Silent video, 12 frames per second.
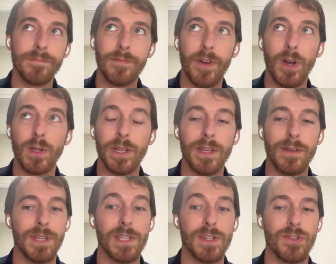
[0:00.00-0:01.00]
fairly
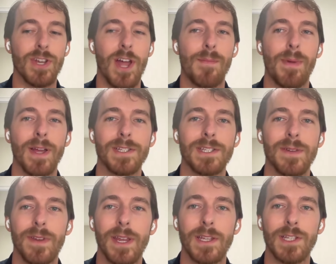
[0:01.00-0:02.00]
decent job by
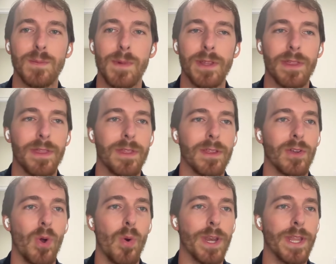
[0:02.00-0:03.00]
Stephen A. Smith
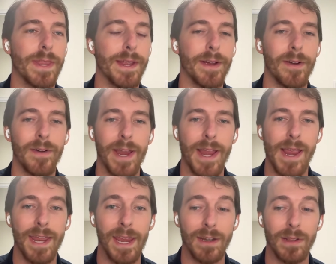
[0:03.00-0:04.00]
going in there
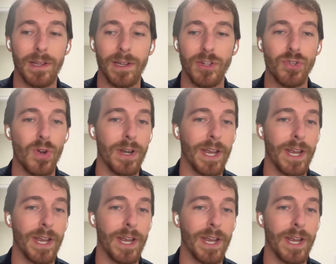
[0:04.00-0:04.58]
and handling Sean